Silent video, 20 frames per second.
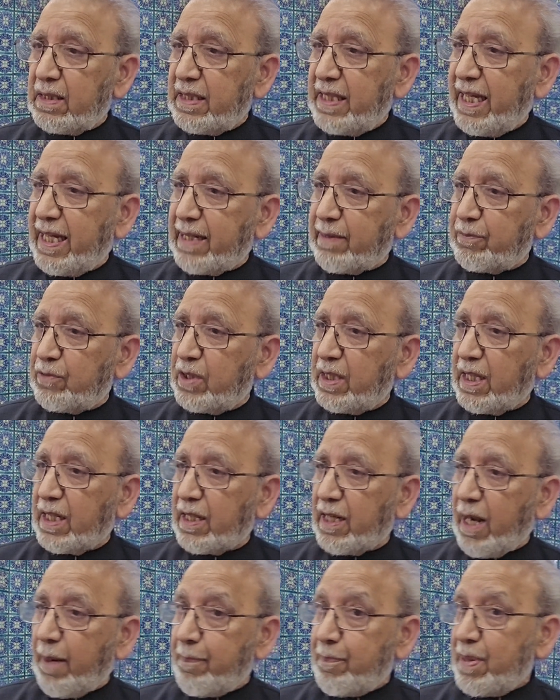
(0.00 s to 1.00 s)

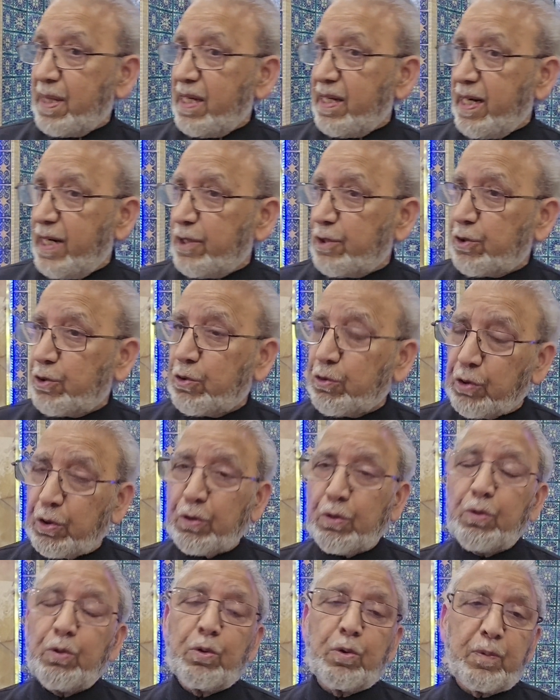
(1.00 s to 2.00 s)
Their appearance to
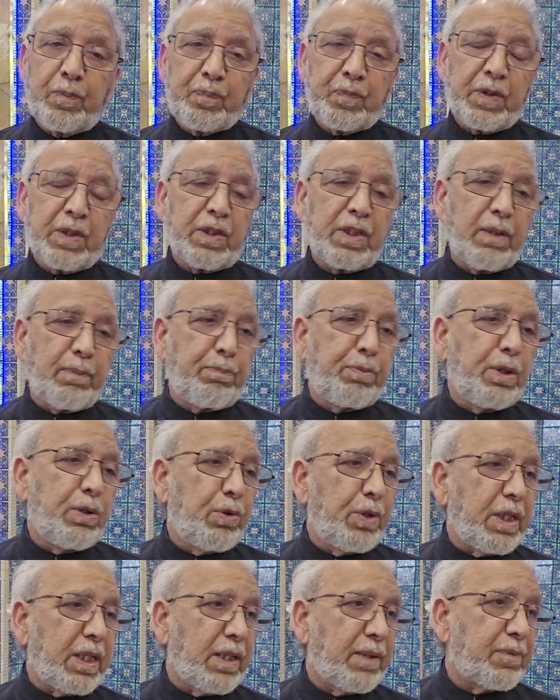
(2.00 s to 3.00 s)
you, the
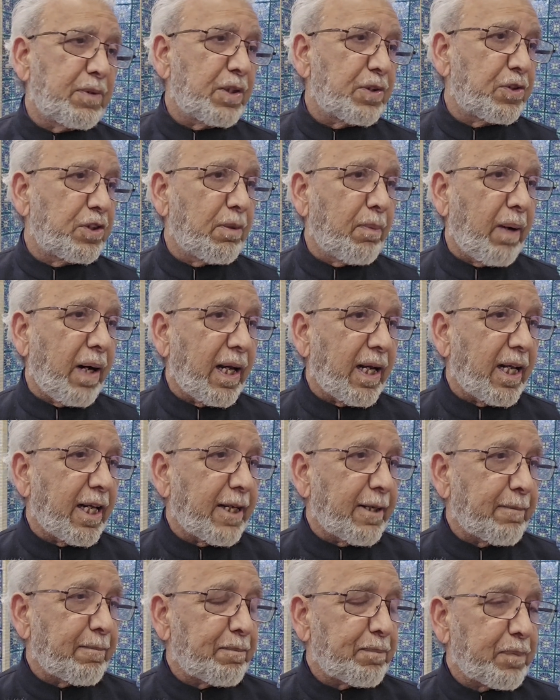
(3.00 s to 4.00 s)
beauty is
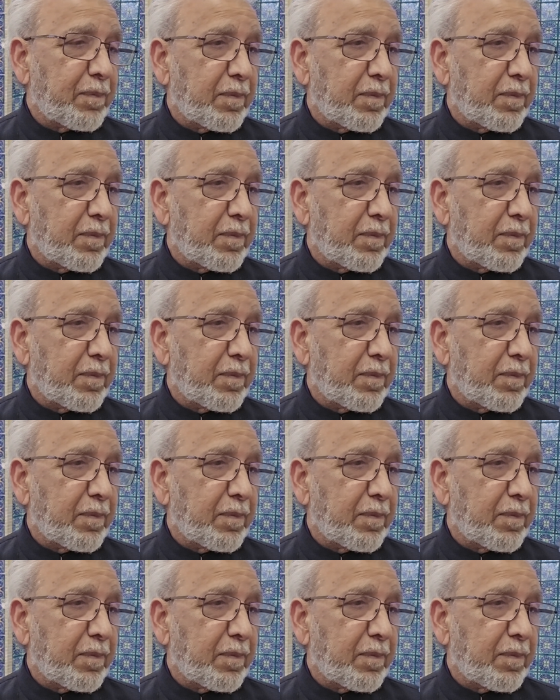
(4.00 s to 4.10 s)
Jamalehi.